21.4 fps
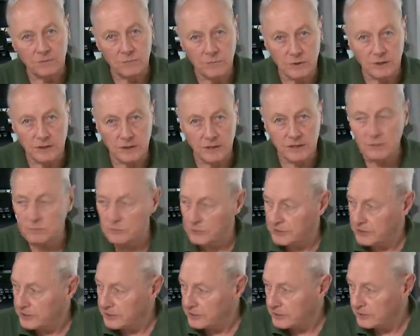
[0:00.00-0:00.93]
work
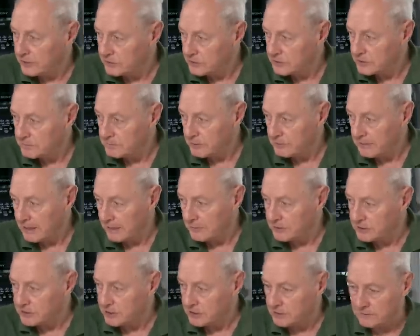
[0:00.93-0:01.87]
within those
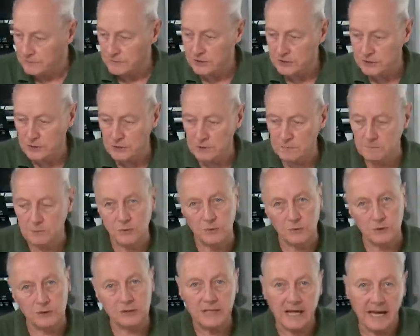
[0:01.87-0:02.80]
parameters of the 2
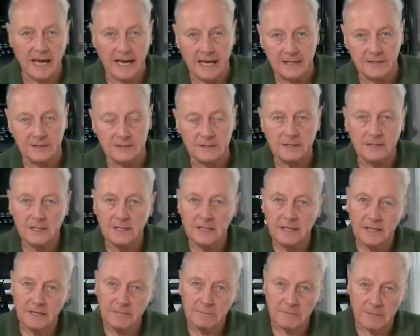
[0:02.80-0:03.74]
boards and
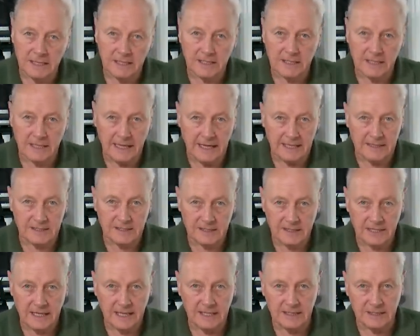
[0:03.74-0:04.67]
make it
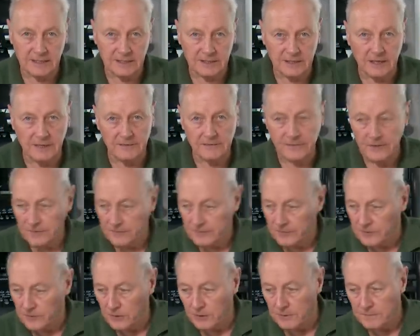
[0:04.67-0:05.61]
entertaining enough
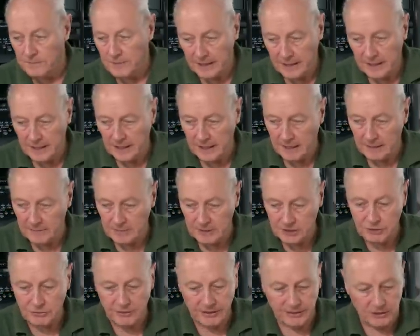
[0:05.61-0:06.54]
for a
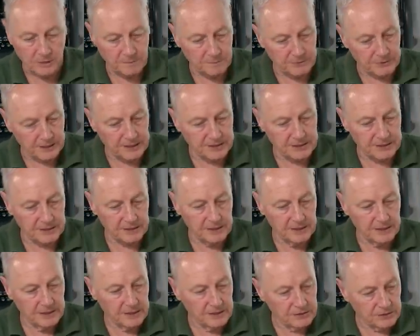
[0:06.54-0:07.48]
train operator
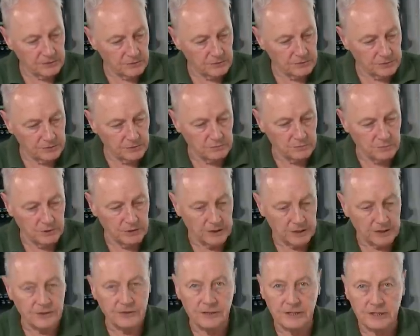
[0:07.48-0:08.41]
to
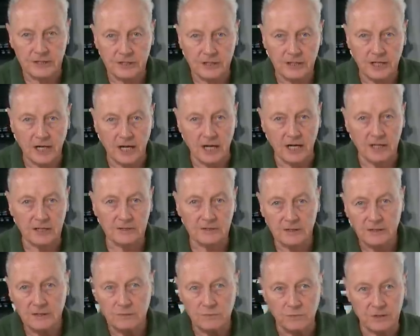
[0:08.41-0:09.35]
work this yard
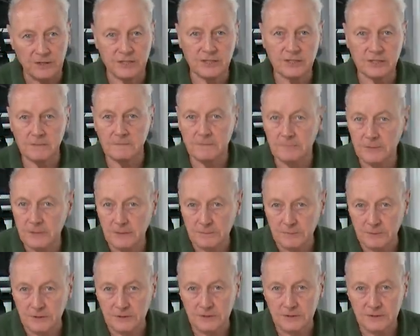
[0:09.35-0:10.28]
with some
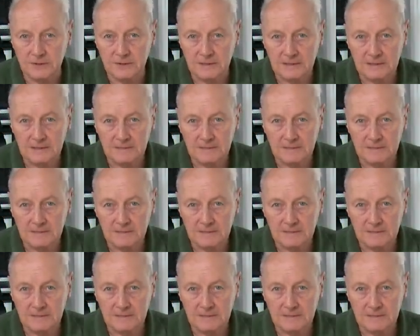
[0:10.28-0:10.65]
purpose.